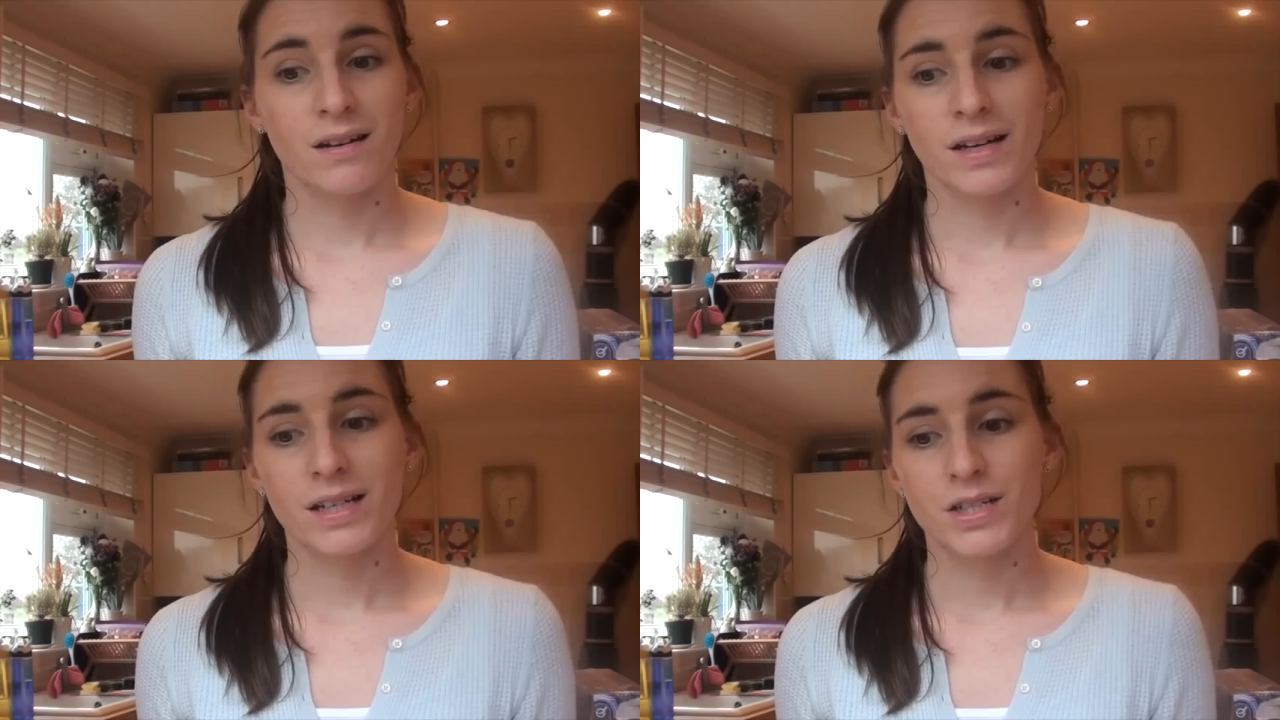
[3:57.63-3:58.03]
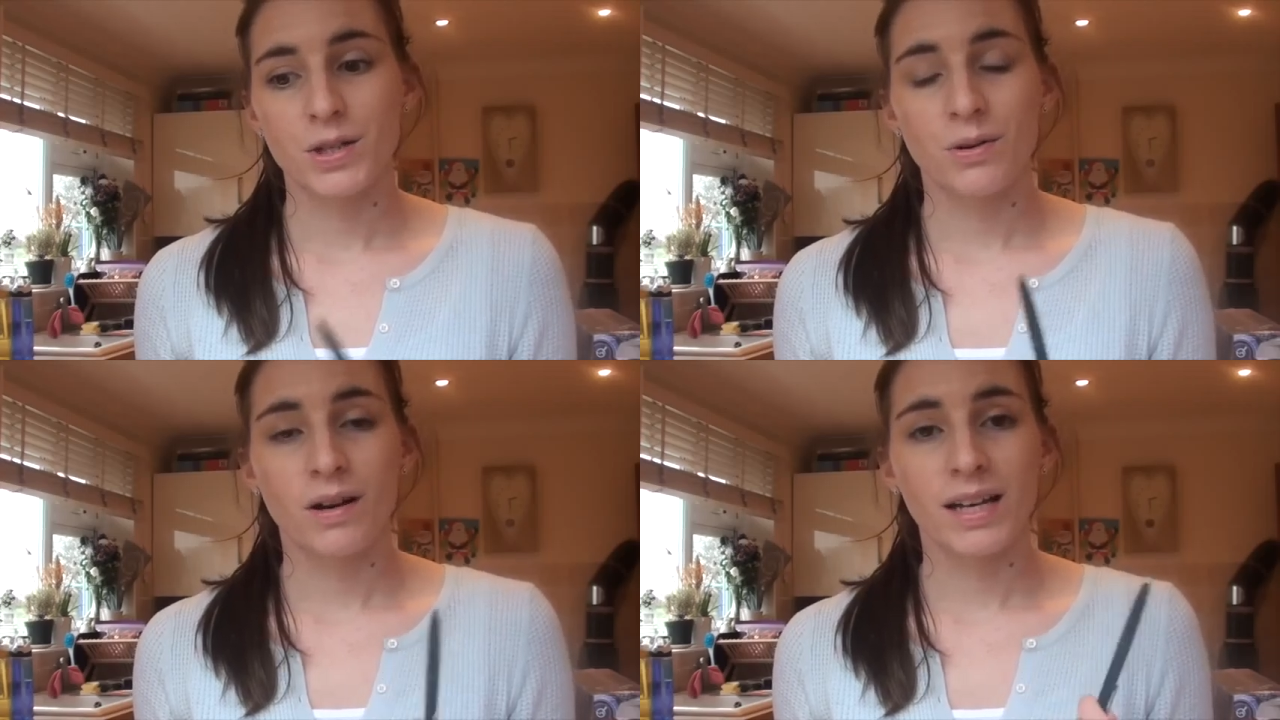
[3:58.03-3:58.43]
I can
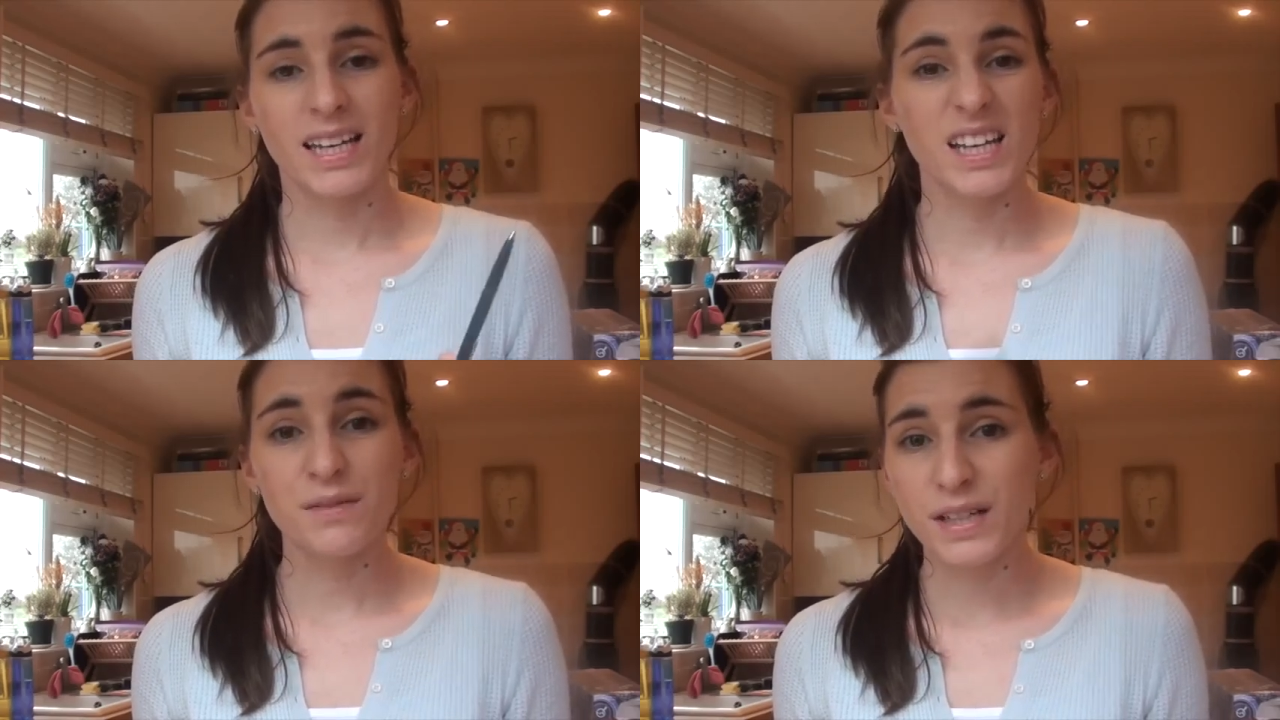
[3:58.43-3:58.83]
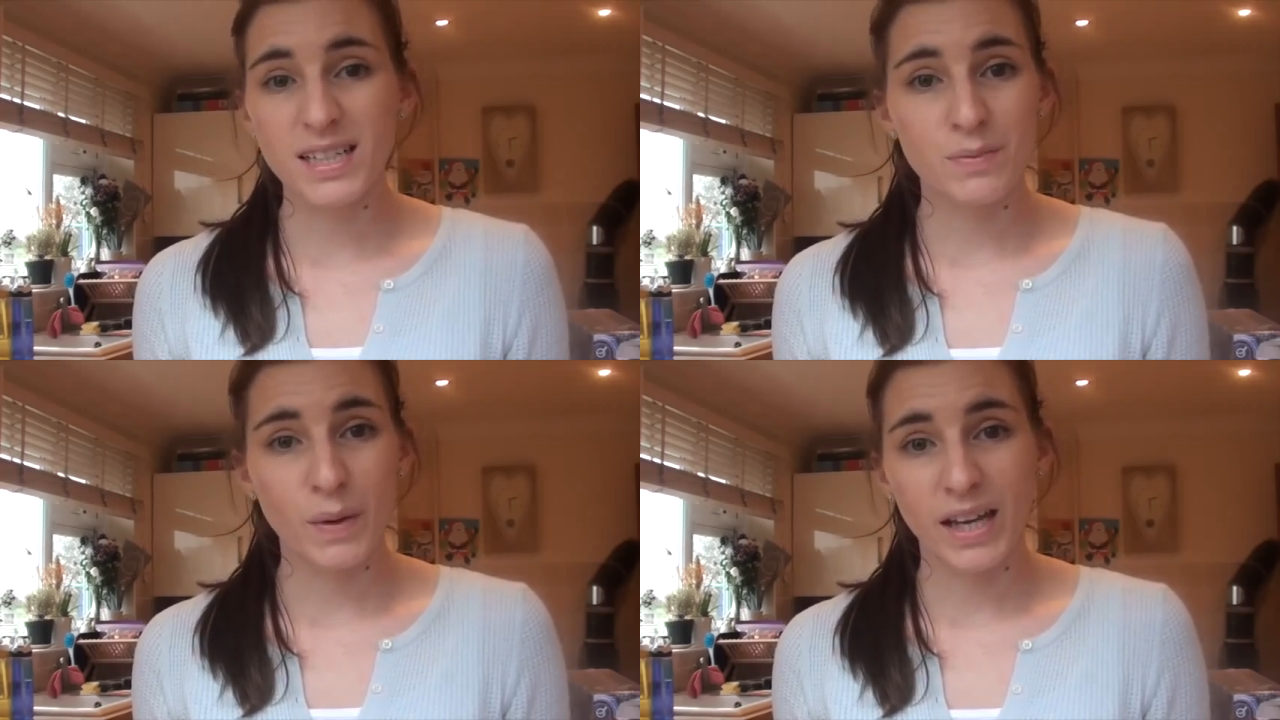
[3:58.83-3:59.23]
do an
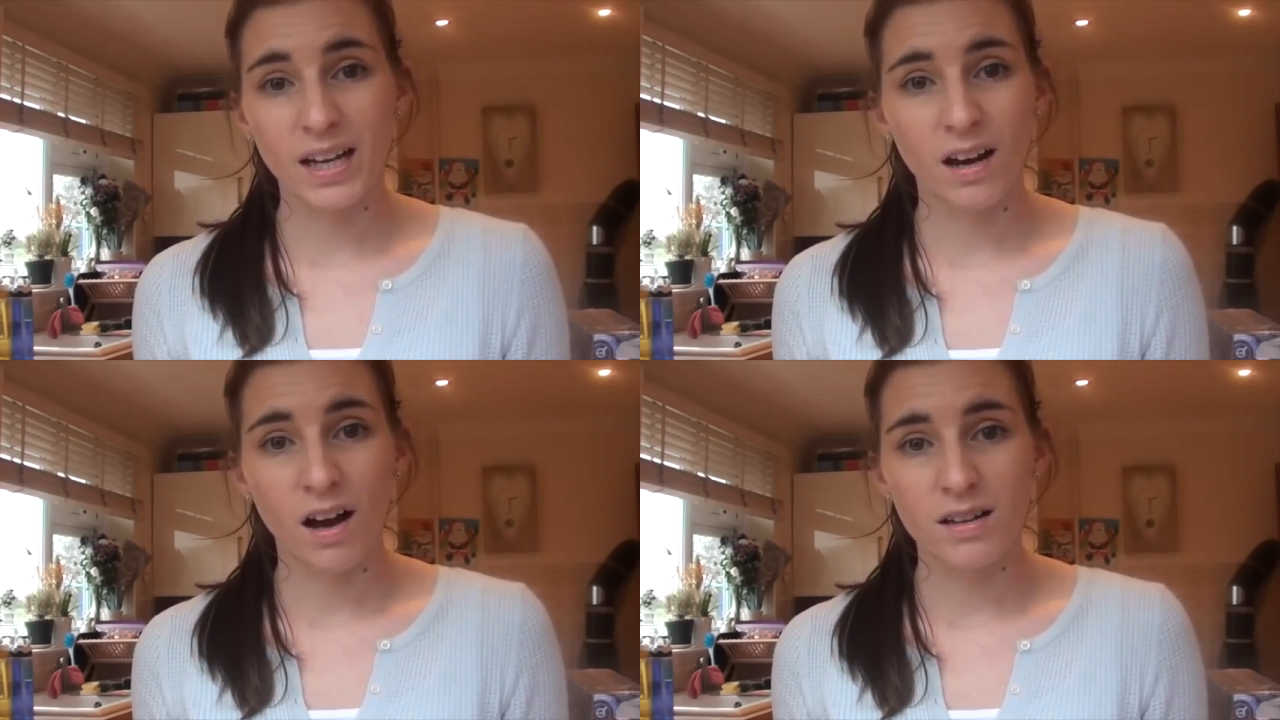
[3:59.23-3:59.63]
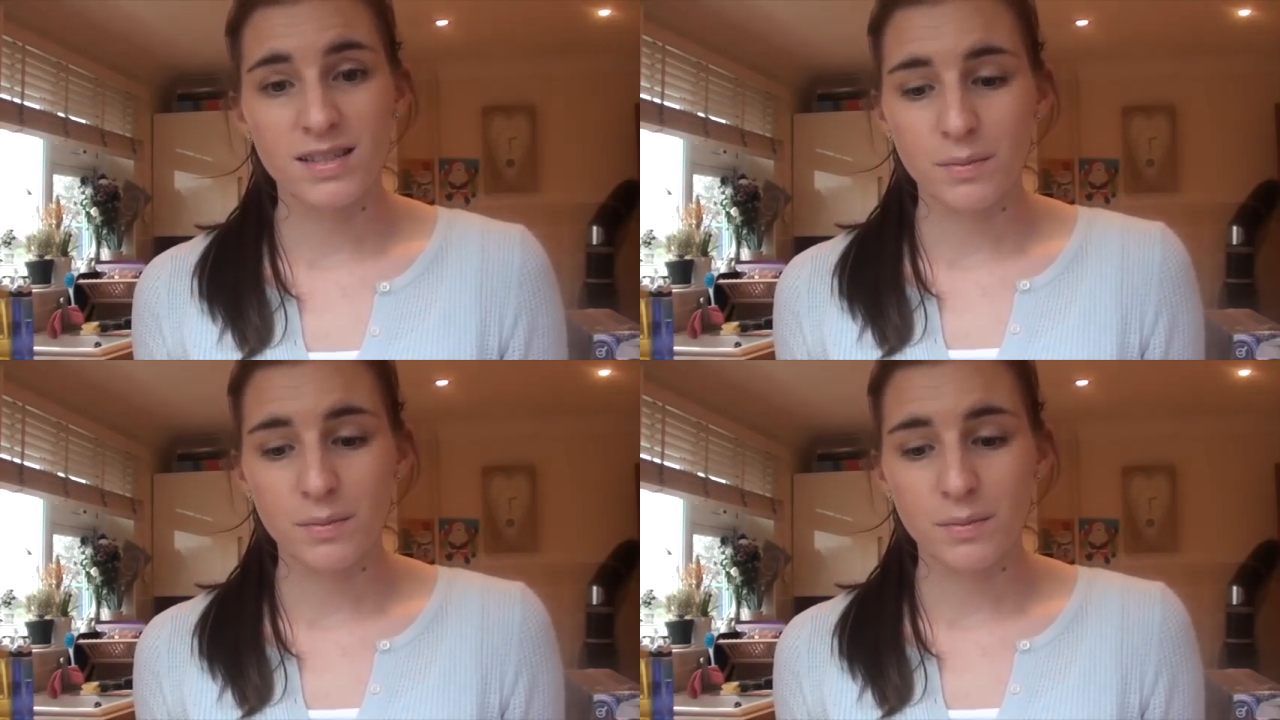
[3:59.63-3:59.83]
evening spinning class,